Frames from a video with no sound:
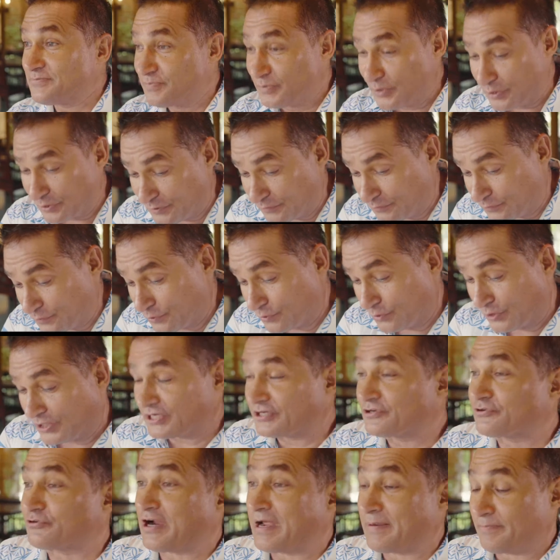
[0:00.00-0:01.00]
beautiful
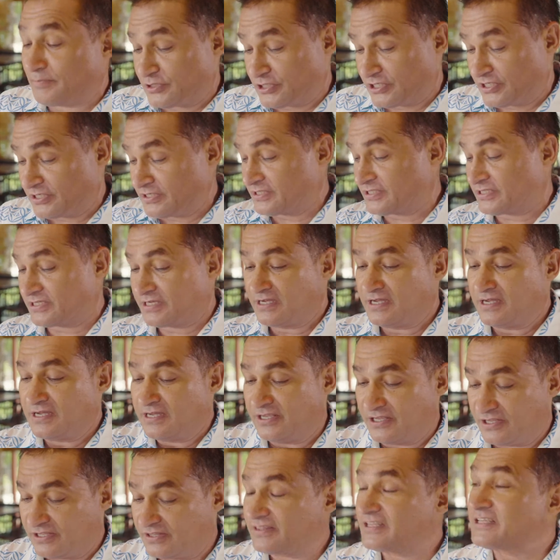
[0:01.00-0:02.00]
contraptions,
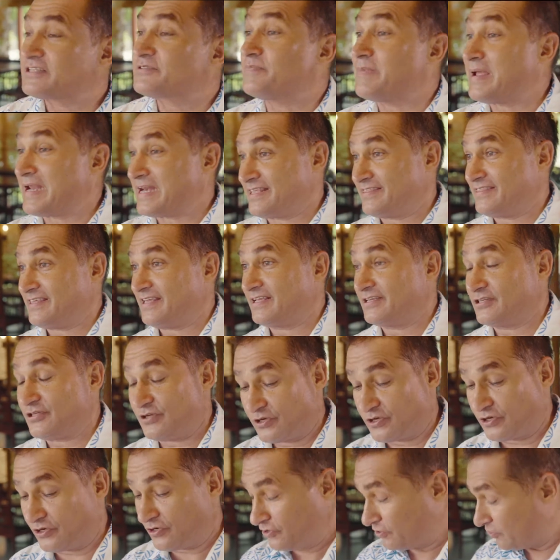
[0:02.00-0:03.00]
there's many things you
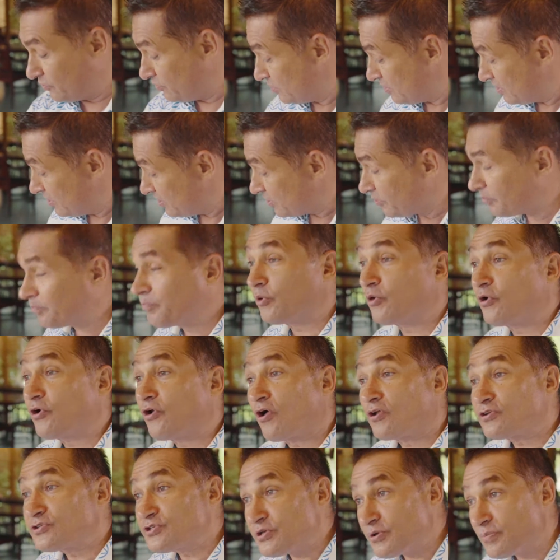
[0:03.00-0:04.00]
can do. You can put it
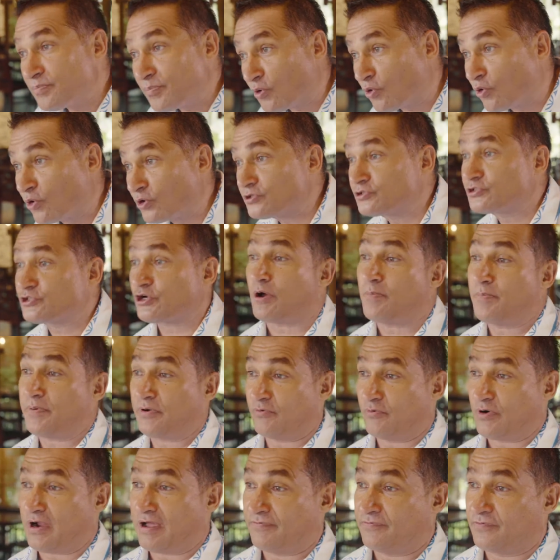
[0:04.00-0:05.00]
onto your board, chop
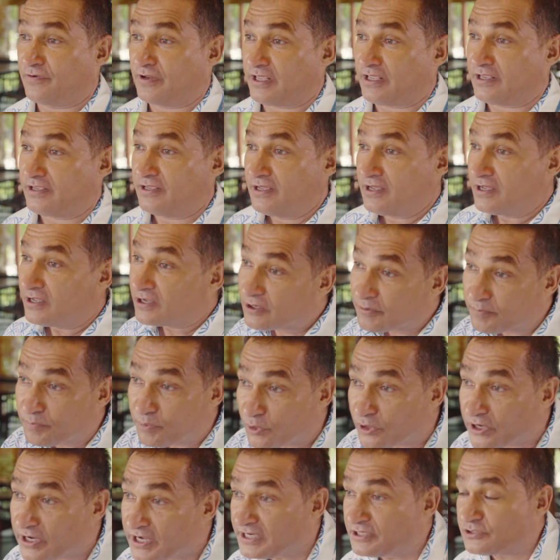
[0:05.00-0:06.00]
it roughly. You can
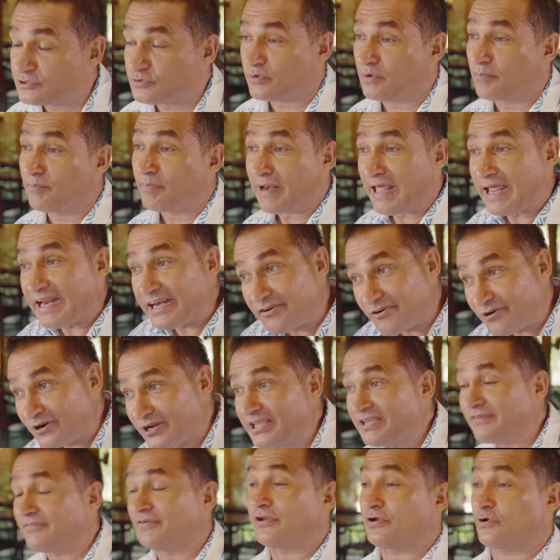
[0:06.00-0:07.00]
put it into a blender
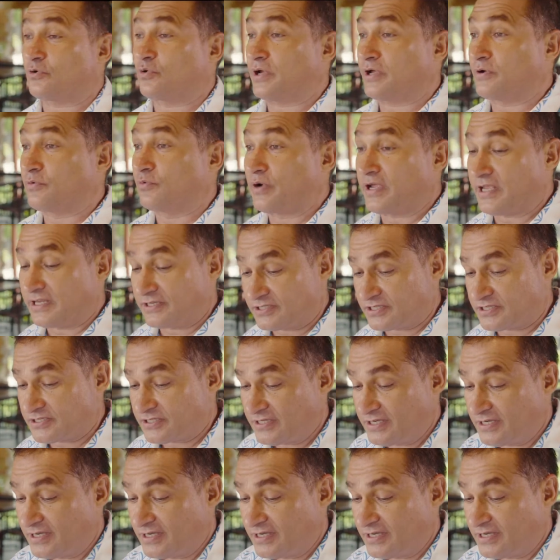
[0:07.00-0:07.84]
and give it a quick whiz.